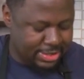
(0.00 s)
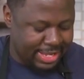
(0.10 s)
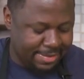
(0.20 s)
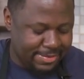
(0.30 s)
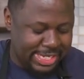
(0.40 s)

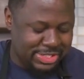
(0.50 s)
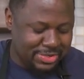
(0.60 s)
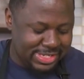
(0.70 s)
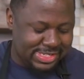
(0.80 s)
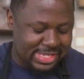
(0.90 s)
Okay, as
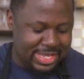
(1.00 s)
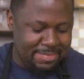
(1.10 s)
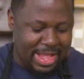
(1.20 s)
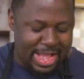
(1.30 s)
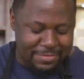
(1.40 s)
you can see,
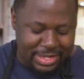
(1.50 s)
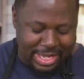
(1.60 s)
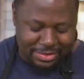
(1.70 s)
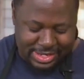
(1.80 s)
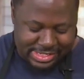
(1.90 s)
my
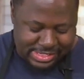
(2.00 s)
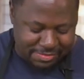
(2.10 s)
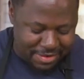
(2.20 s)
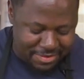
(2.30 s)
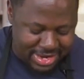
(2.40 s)
avocado is
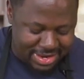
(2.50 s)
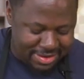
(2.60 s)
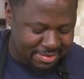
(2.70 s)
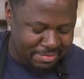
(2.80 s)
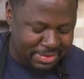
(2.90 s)
very,
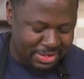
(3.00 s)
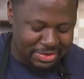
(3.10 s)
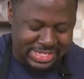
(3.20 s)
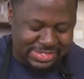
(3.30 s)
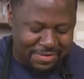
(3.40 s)

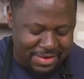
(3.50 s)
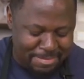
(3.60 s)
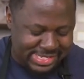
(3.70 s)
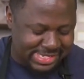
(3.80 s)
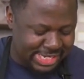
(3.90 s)
it's very
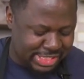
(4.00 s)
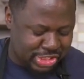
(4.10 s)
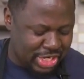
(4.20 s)
messy, it's